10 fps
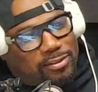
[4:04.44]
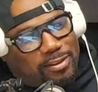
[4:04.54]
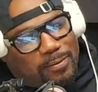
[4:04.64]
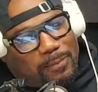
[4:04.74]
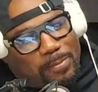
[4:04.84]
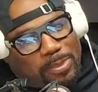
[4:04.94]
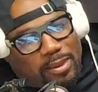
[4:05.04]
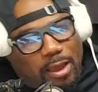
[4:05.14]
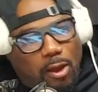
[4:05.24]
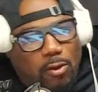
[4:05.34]

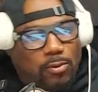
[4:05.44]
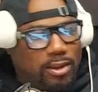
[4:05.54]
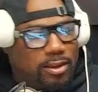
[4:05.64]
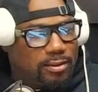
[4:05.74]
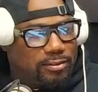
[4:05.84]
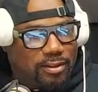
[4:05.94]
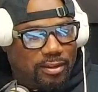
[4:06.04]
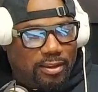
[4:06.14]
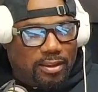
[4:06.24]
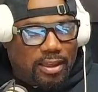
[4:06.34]
always I
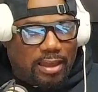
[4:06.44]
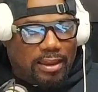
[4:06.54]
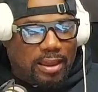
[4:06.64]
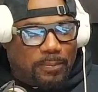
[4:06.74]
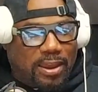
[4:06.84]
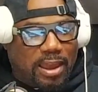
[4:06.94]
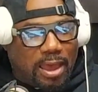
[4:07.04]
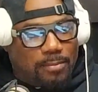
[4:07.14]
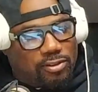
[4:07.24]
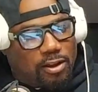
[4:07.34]
got to pay homage to the
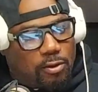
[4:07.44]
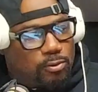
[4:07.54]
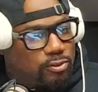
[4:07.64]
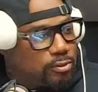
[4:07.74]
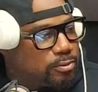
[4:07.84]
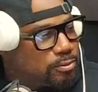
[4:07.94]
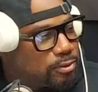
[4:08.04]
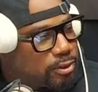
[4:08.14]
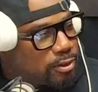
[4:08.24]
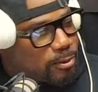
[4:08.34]
old school,
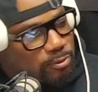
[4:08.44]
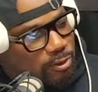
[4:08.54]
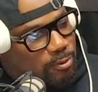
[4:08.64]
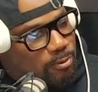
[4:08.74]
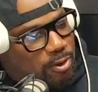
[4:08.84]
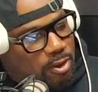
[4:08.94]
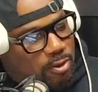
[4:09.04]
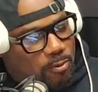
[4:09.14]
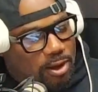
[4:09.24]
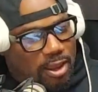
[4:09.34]
So whatever I
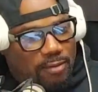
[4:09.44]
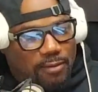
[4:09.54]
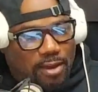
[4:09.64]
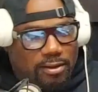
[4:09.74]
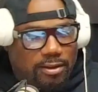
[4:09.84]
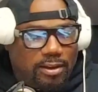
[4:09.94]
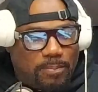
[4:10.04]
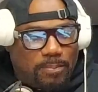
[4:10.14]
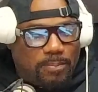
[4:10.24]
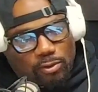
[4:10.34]
done, they paid the
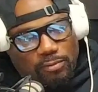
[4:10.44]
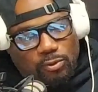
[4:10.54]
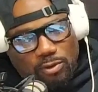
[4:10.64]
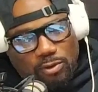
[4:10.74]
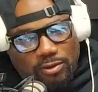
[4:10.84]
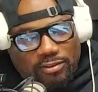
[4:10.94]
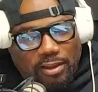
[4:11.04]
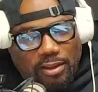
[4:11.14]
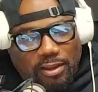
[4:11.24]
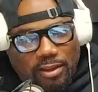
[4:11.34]
way. So if you notice,
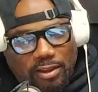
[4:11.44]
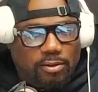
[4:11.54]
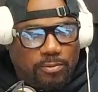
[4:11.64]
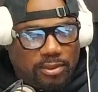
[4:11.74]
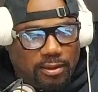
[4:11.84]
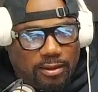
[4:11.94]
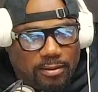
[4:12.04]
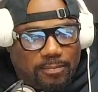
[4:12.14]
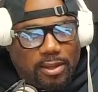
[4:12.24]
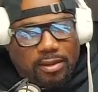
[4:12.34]
I started with
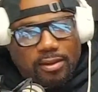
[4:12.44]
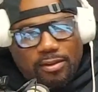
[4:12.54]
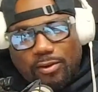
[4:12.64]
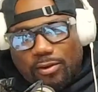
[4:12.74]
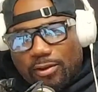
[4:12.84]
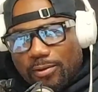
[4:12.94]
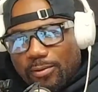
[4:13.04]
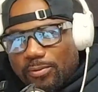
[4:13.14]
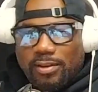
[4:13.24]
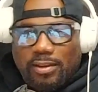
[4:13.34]
them,
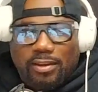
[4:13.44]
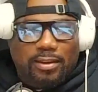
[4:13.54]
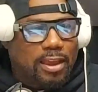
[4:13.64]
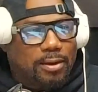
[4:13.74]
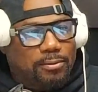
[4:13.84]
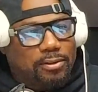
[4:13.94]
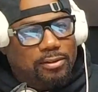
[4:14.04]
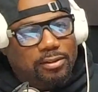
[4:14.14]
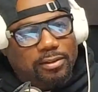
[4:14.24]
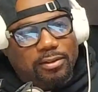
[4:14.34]
So, but in
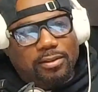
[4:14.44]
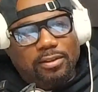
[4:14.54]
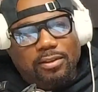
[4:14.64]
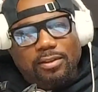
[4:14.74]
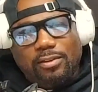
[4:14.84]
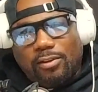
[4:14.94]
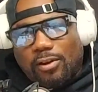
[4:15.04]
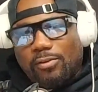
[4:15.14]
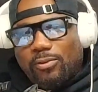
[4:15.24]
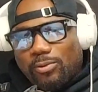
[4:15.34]
this era,
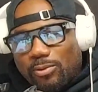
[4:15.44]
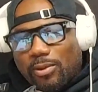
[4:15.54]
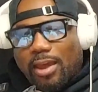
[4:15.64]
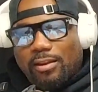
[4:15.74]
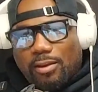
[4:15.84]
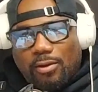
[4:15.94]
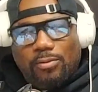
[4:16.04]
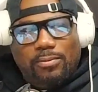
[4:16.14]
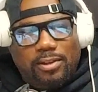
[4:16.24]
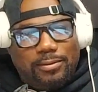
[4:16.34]
you got to go
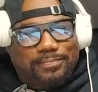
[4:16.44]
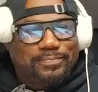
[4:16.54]
with